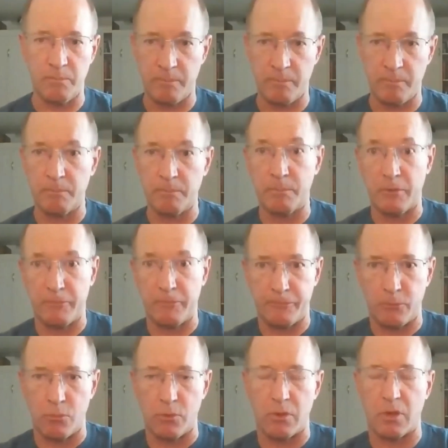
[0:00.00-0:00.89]

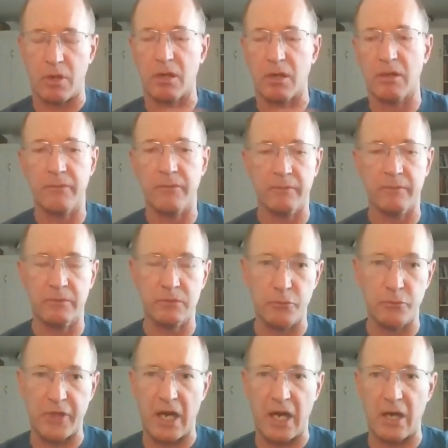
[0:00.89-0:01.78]
before
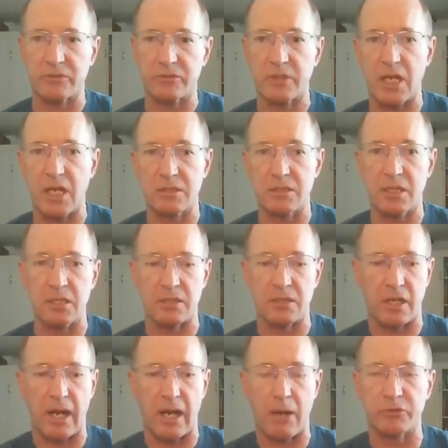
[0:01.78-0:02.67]
2018
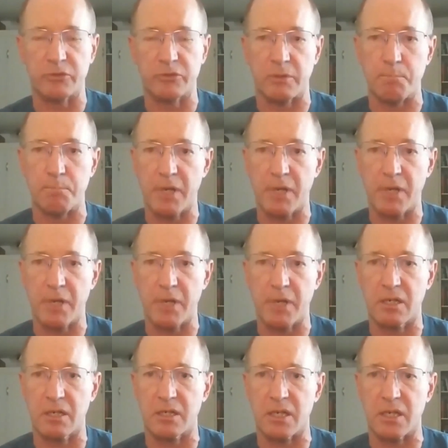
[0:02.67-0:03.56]
that I was in
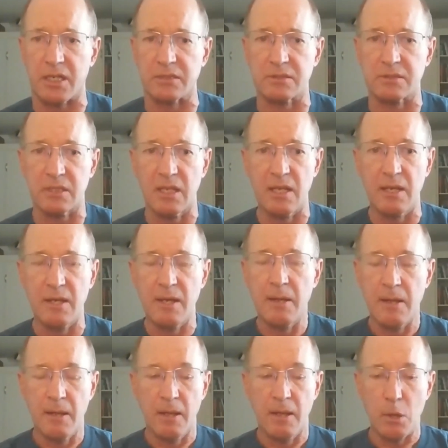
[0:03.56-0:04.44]
Paradise.
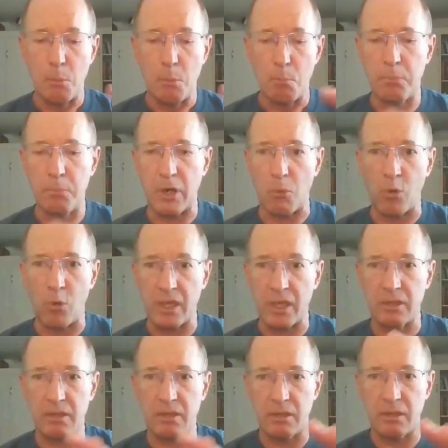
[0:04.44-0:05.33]
But
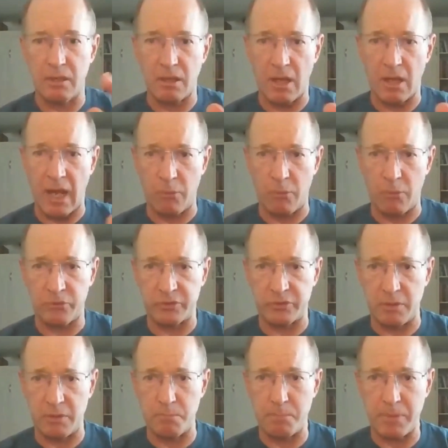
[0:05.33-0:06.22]
when I was
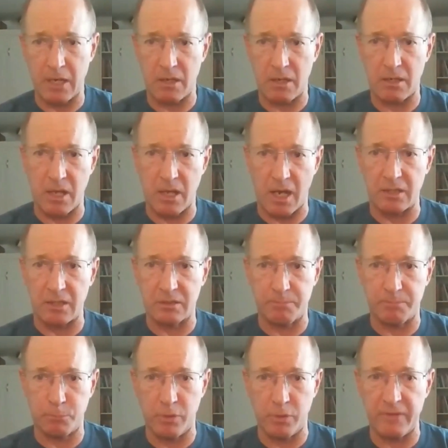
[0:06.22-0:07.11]
in Paradise
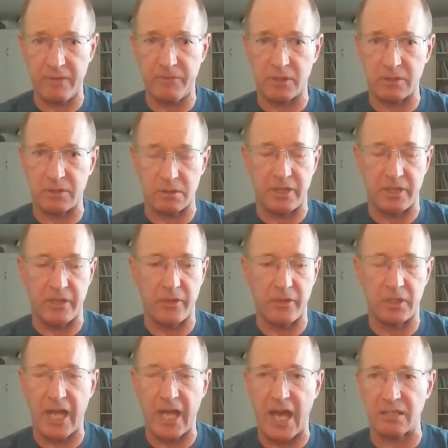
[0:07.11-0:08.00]
previously, the
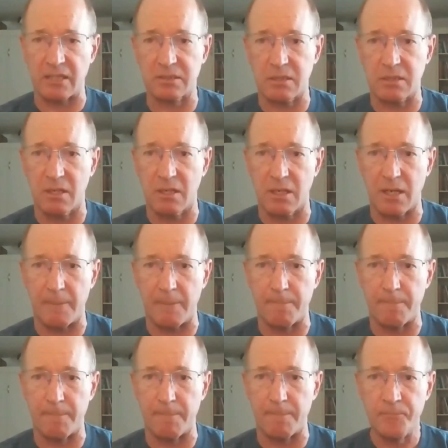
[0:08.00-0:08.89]
last
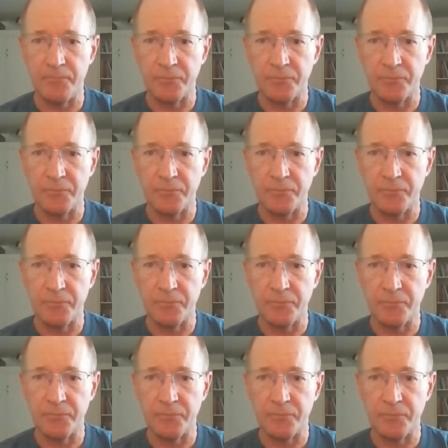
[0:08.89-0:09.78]
time,
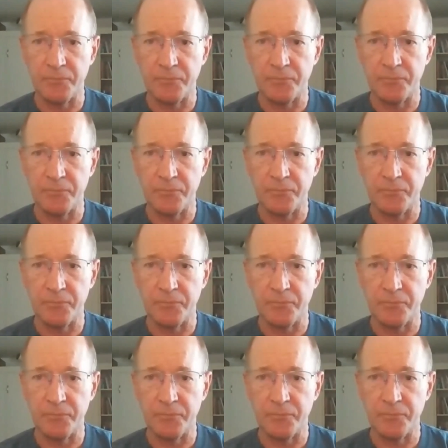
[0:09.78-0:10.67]

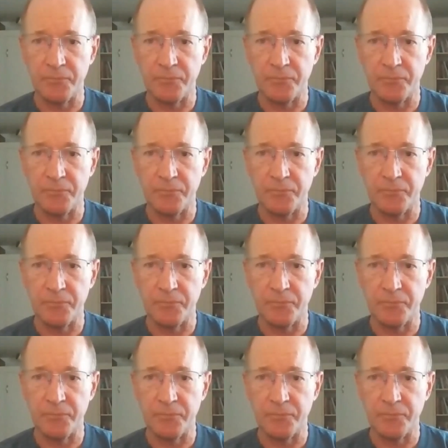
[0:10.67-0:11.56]
community, I mean,
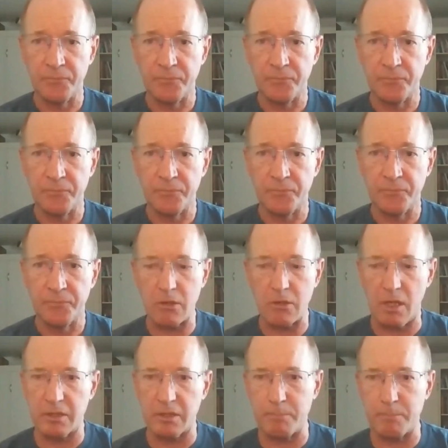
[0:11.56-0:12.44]
they called it
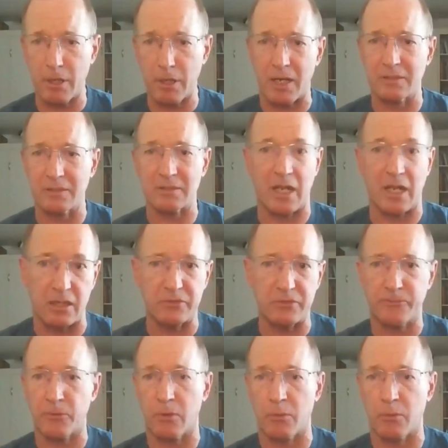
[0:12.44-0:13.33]
Paradise, I guess,
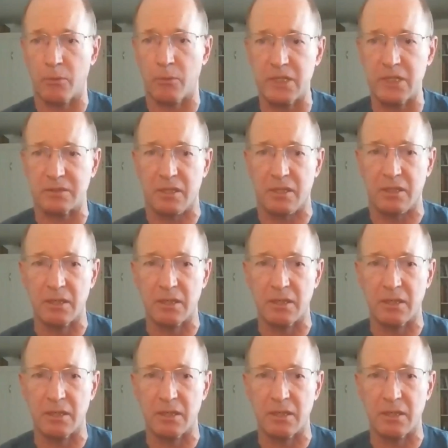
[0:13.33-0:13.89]
for a reason,